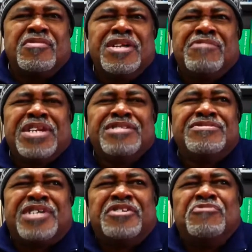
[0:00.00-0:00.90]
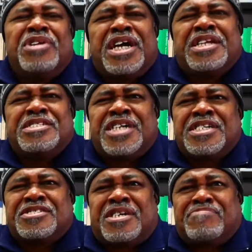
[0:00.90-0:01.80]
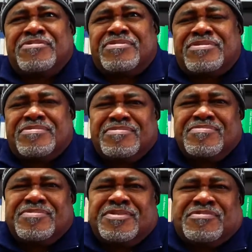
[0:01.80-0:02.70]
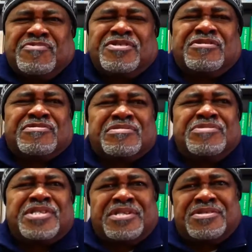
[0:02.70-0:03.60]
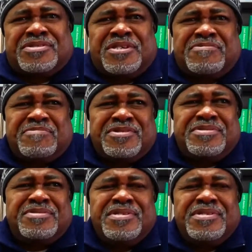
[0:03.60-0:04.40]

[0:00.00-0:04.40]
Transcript: No, well, I, I knew a lot of the Jolly Stompers because we used to go to school together and stuff. Yeah.